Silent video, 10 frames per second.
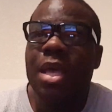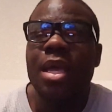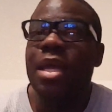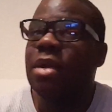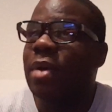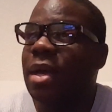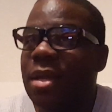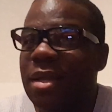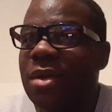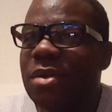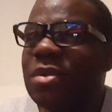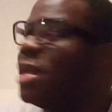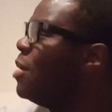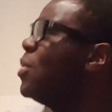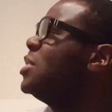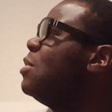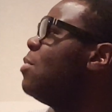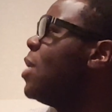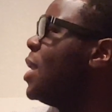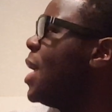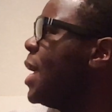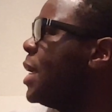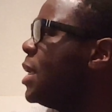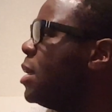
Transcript: Anyway, what is Super Bowl LI?